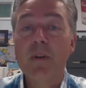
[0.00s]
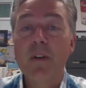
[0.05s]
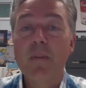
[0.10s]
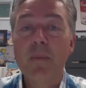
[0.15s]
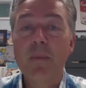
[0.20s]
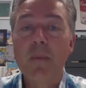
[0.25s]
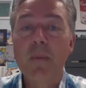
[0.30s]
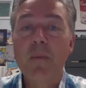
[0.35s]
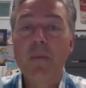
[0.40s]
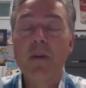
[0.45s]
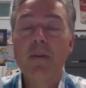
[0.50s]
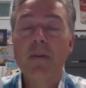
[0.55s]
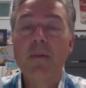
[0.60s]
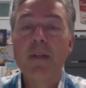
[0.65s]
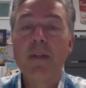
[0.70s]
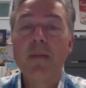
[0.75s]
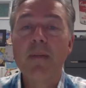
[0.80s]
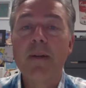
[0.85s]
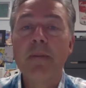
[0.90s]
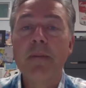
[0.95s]
if people want
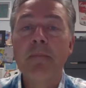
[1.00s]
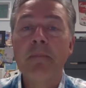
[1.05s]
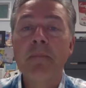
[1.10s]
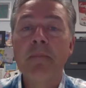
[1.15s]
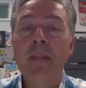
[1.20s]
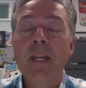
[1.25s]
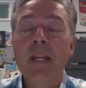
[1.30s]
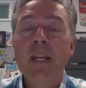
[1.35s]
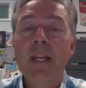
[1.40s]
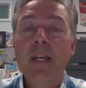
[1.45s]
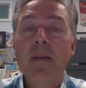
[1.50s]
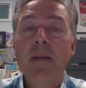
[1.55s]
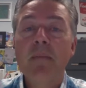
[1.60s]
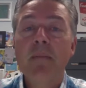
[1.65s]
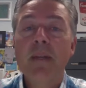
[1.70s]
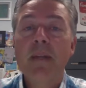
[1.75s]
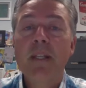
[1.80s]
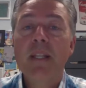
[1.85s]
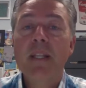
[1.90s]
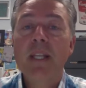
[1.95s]
to read about it.
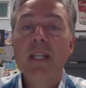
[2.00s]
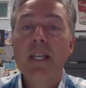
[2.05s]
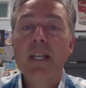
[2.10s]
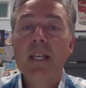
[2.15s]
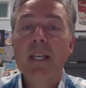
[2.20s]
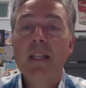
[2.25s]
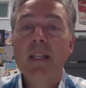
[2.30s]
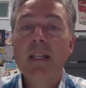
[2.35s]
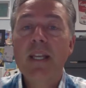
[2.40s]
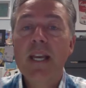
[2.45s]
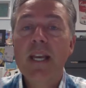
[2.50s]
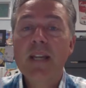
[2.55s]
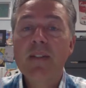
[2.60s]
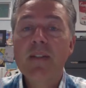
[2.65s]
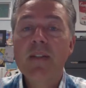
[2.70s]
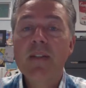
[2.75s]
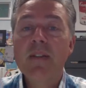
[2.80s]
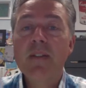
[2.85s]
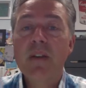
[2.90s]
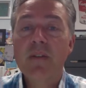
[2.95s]
But the
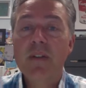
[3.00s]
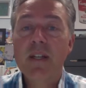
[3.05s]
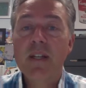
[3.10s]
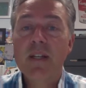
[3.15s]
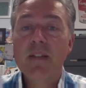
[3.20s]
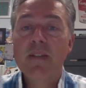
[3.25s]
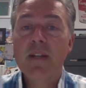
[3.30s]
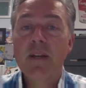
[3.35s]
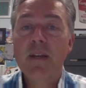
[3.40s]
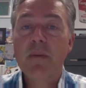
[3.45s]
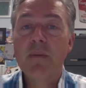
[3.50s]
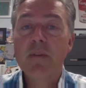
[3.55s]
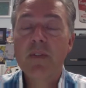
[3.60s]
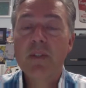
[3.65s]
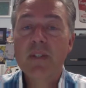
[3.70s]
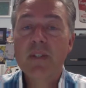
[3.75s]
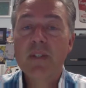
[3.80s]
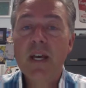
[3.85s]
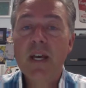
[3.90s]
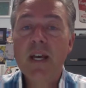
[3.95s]
essence of it is, it was
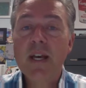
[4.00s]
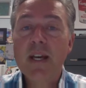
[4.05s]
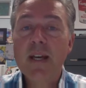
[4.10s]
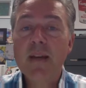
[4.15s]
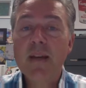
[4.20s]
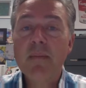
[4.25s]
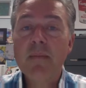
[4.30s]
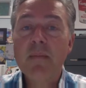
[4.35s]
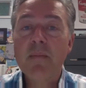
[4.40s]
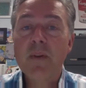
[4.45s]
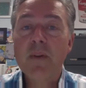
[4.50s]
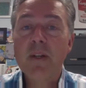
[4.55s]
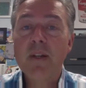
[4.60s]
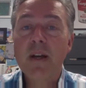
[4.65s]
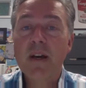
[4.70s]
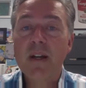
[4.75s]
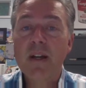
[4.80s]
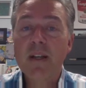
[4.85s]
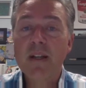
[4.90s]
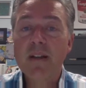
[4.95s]
a time when